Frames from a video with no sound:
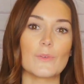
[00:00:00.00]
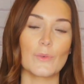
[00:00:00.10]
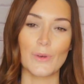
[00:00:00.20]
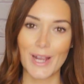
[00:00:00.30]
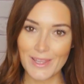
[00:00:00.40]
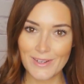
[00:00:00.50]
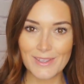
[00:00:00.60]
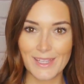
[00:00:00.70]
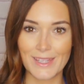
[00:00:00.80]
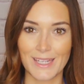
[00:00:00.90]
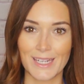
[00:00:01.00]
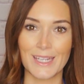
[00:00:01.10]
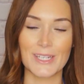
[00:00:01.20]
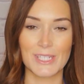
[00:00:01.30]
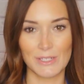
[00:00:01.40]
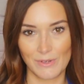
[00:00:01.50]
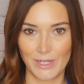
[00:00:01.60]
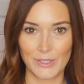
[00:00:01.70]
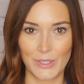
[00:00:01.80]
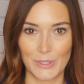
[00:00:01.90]
rather than letting it
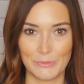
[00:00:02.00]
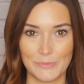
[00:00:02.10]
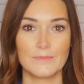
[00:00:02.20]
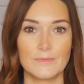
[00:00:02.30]
derail you.